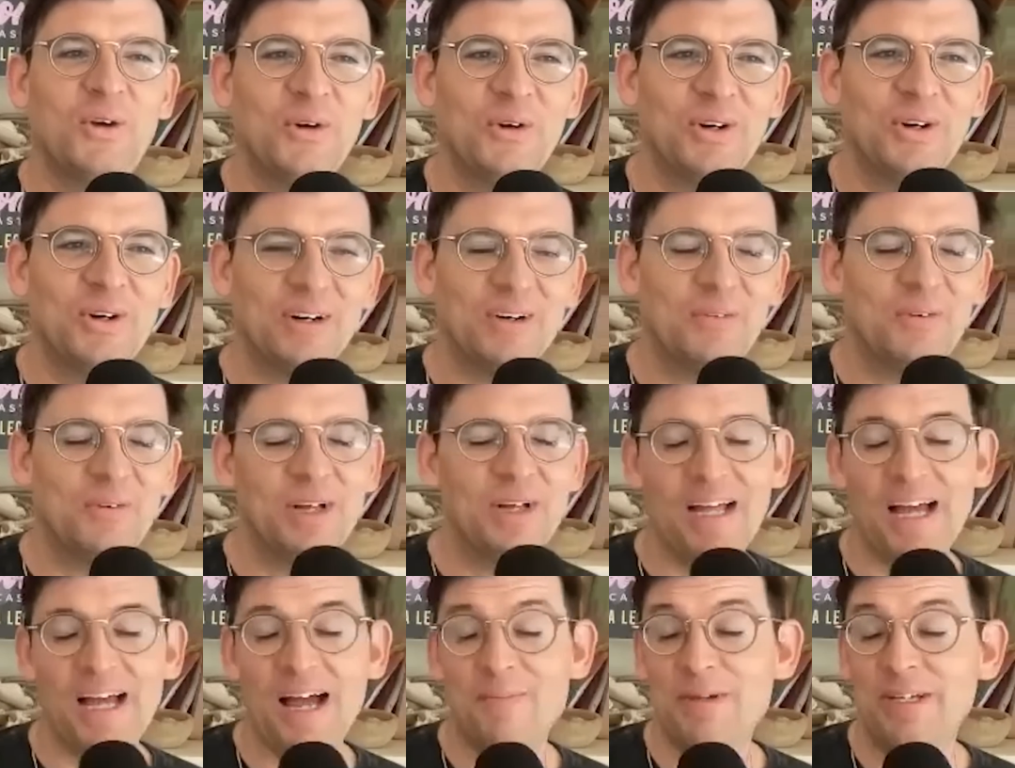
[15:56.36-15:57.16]
cool.
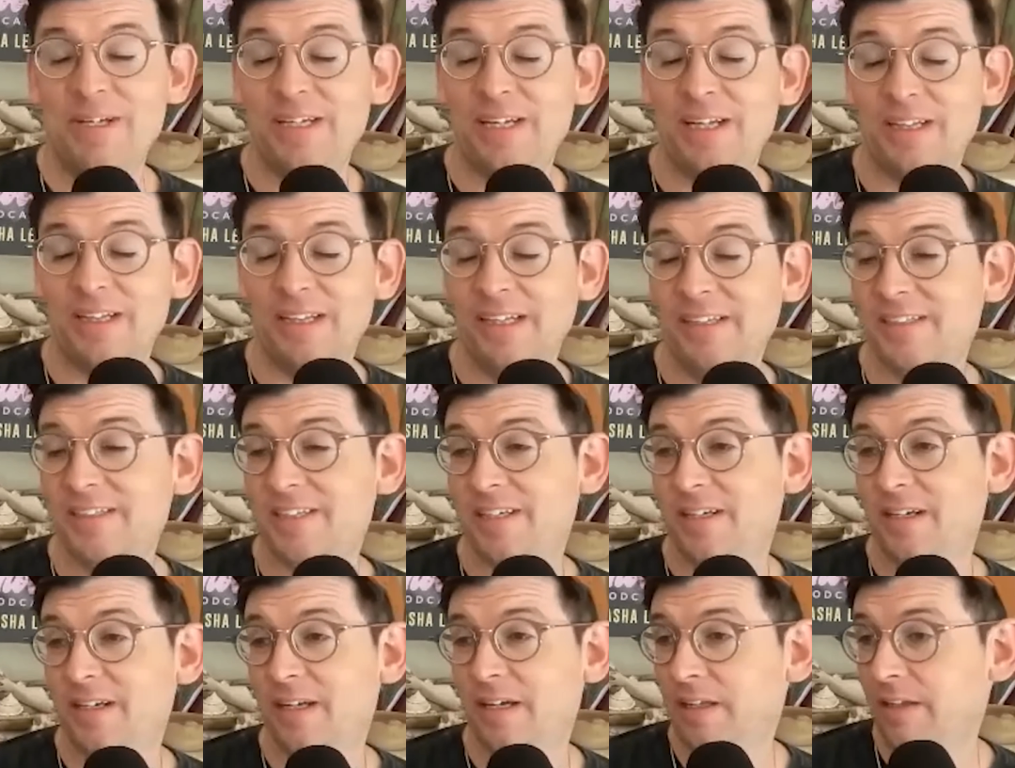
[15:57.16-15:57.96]
Well, I mean,
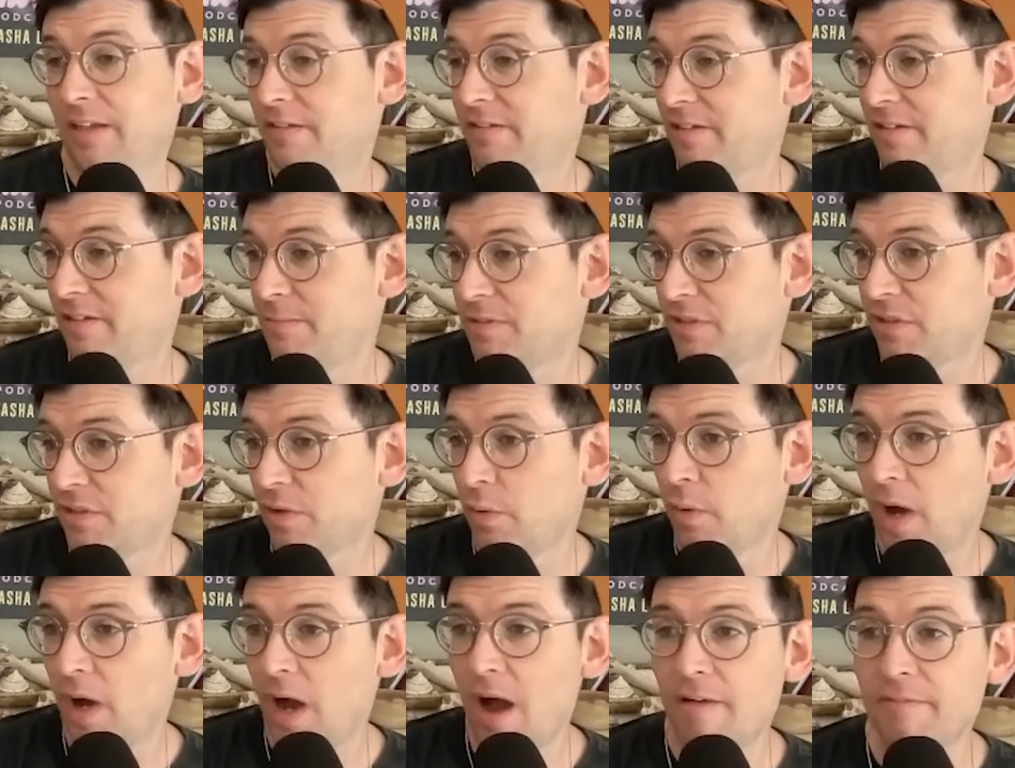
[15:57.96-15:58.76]
listen, it seems
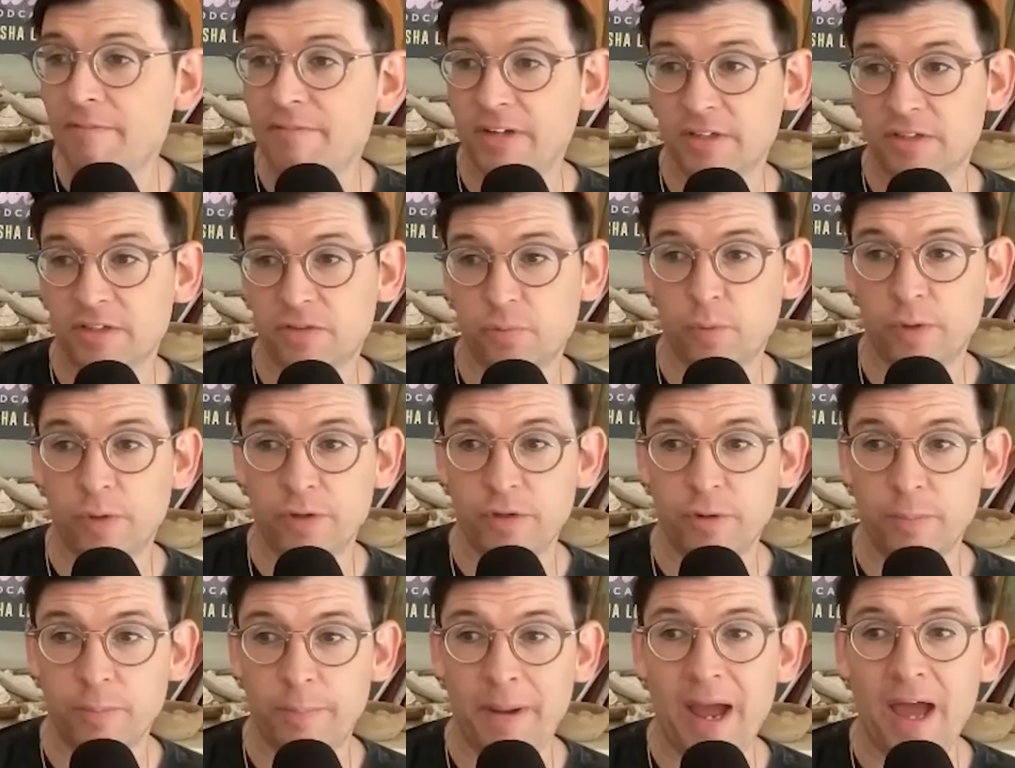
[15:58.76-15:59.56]
so obvious
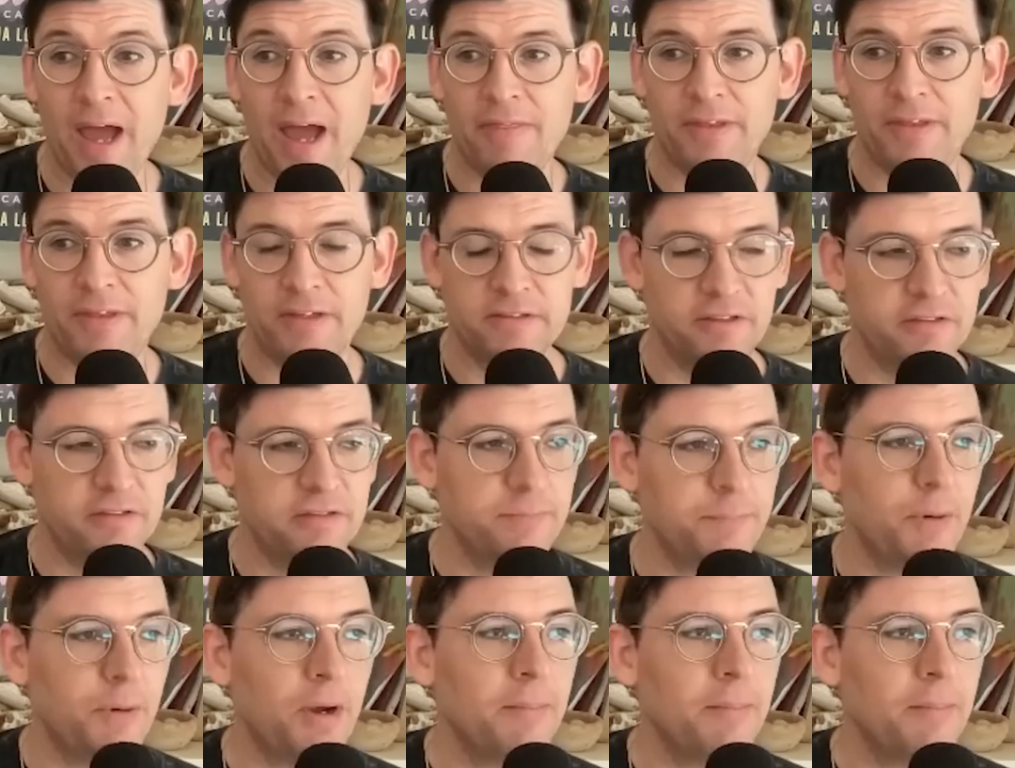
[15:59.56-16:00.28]
where your path is. It's